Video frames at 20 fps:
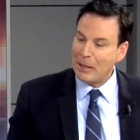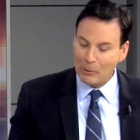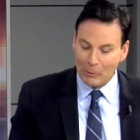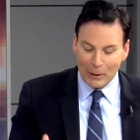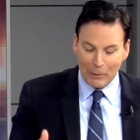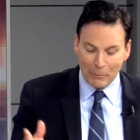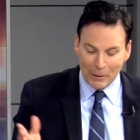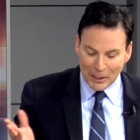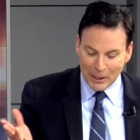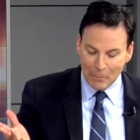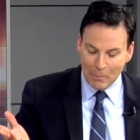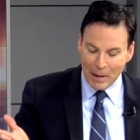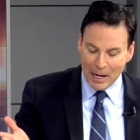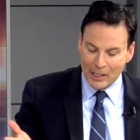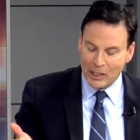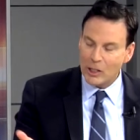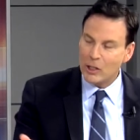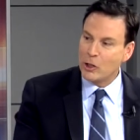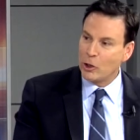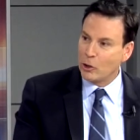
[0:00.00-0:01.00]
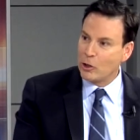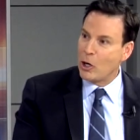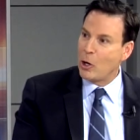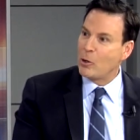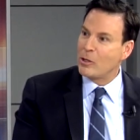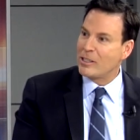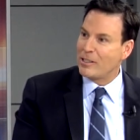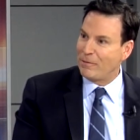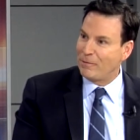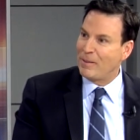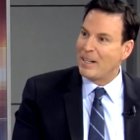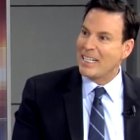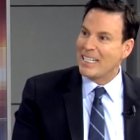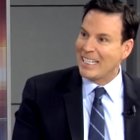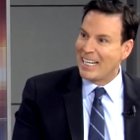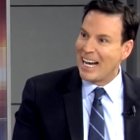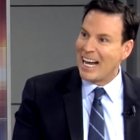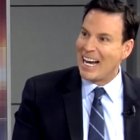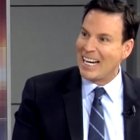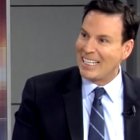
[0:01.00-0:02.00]
by the way, we should mention you're known as a funny
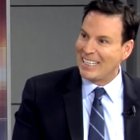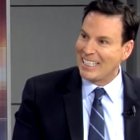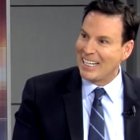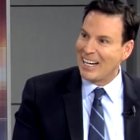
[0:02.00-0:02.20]
guy in